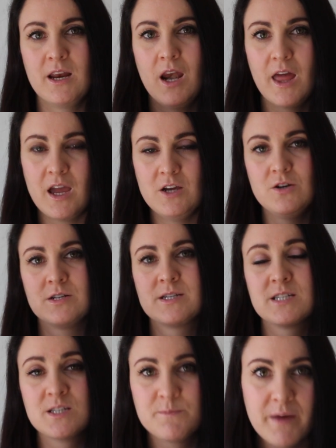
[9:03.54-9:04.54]
let you
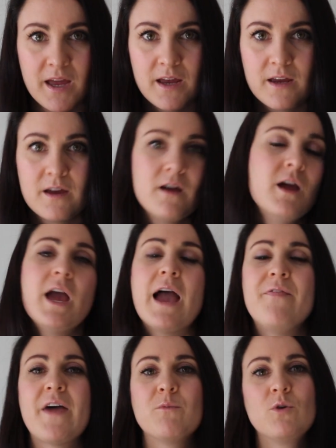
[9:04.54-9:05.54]
speak
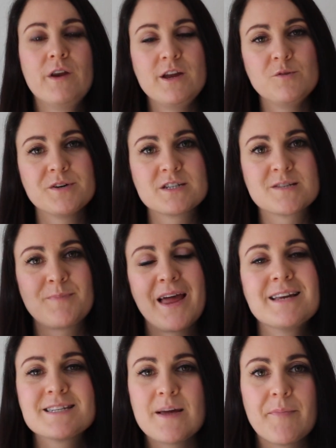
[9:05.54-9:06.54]
and they will let you
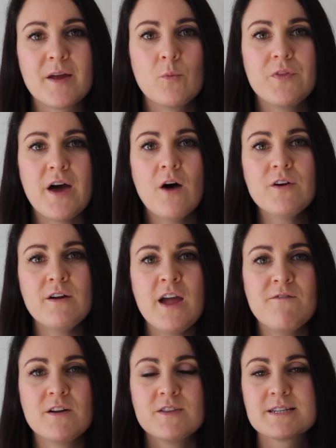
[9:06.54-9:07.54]
explain something without
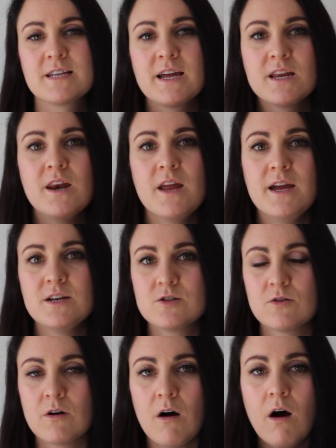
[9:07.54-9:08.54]
having this like need
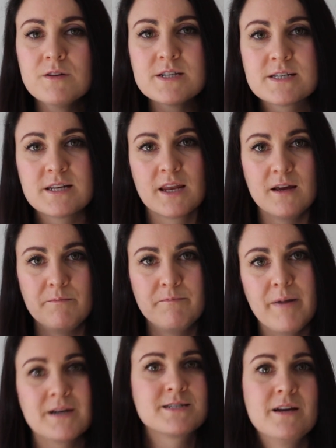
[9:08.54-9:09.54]
to constantly
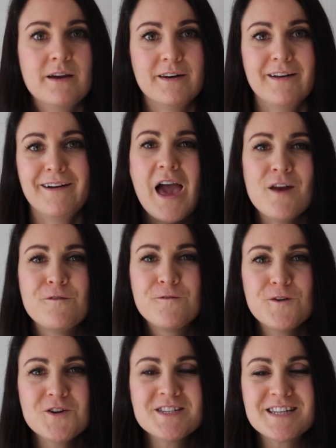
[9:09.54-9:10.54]
butt in. At
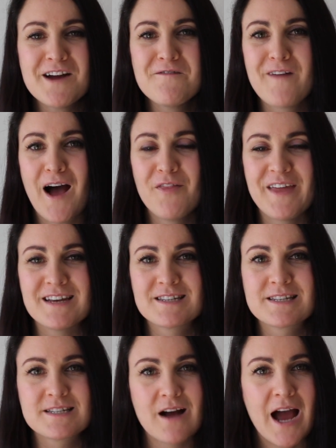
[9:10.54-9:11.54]
first, I found that
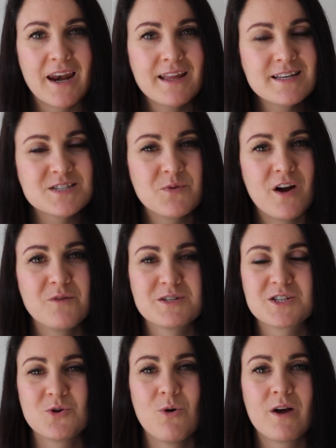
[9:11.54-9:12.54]
silence when I
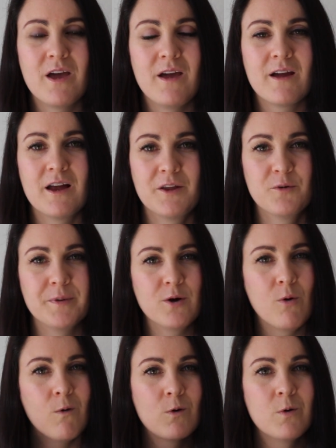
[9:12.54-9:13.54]
was talking a little bit
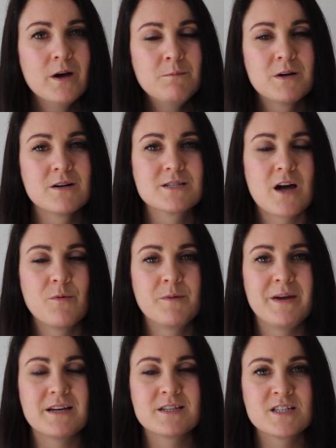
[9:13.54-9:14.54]
awkward because I would
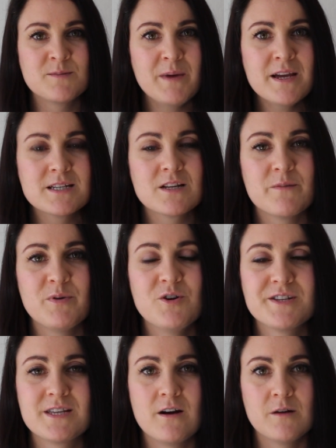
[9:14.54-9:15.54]
be expecting the
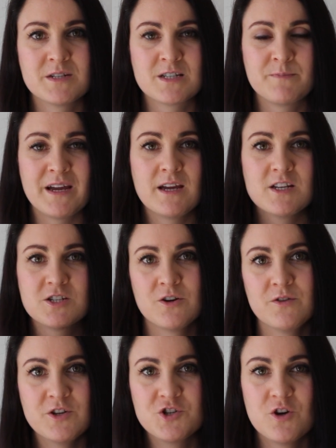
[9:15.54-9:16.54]
person I was speaking
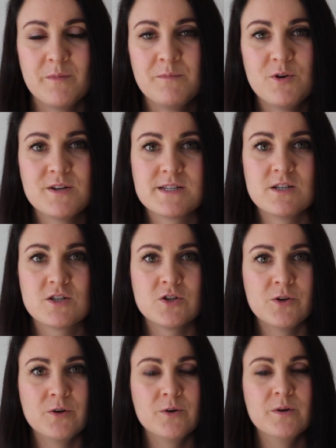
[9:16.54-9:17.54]
to, the German person,
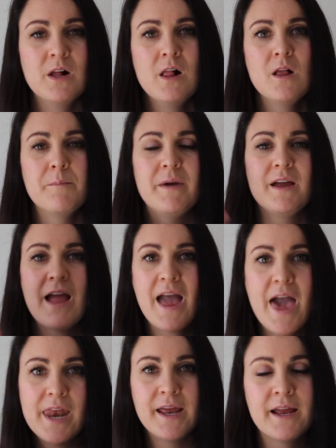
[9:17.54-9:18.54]
to be
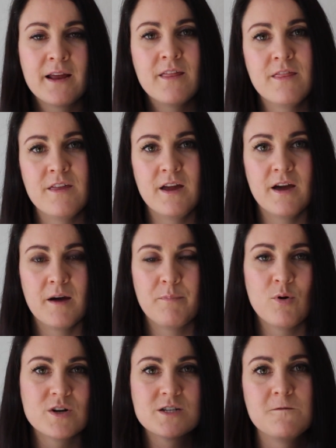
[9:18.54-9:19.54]
adding their
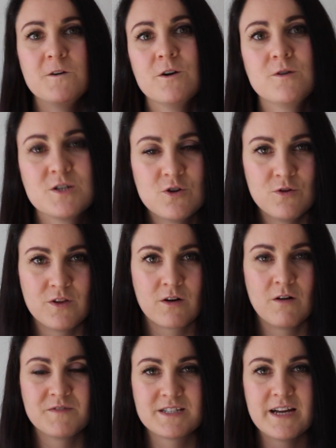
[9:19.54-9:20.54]
point of view to the
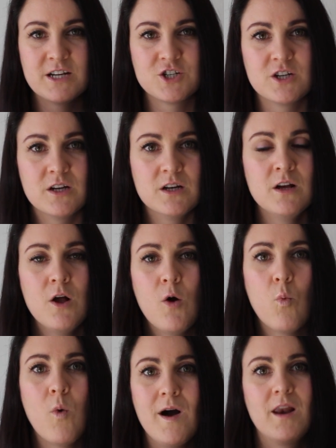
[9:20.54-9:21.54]
conversation
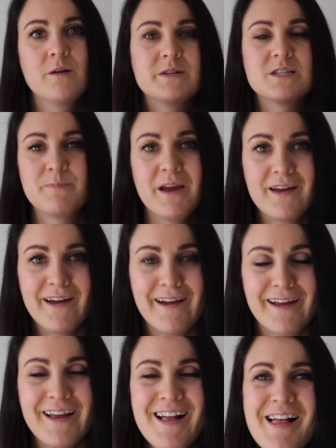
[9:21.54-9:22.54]
while I was
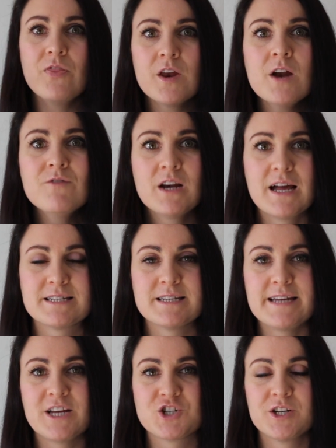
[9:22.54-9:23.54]
speaking. And then I realized
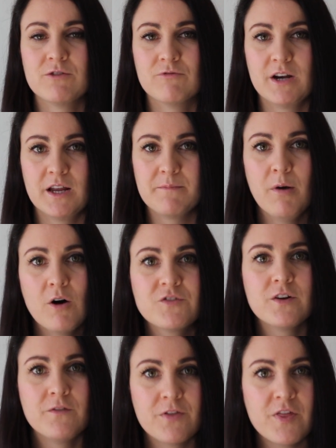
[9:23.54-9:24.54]
it's actually a really
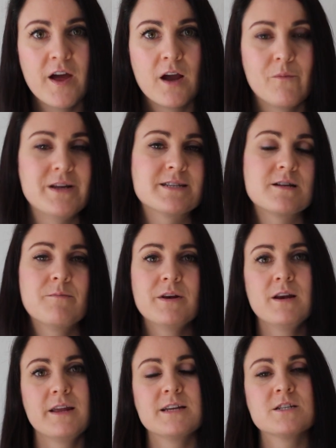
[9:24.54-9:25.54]
positive thing when
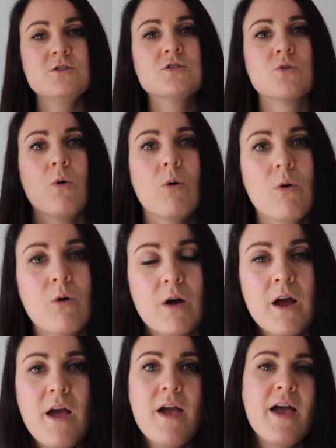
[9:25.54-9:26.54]
somebody lets you
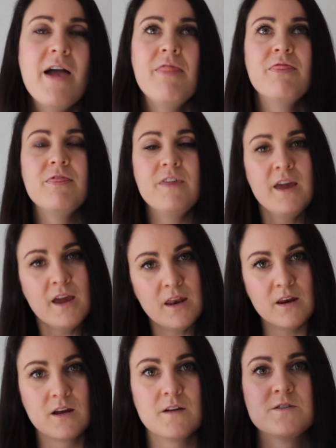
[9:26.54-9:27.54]
talk and
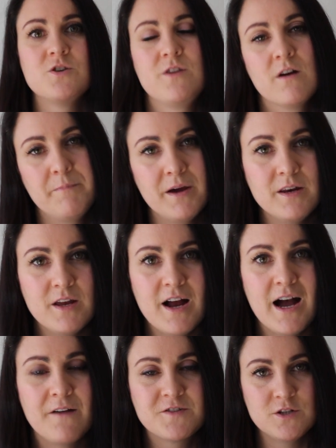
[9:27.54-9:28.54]
then gives you their opinion
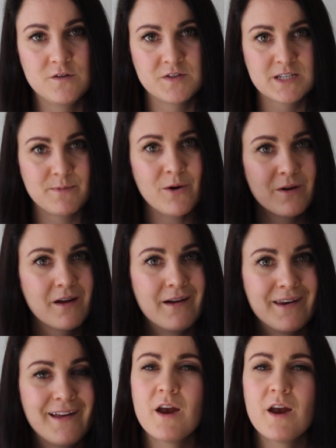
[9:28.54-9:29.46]
after you've spoken.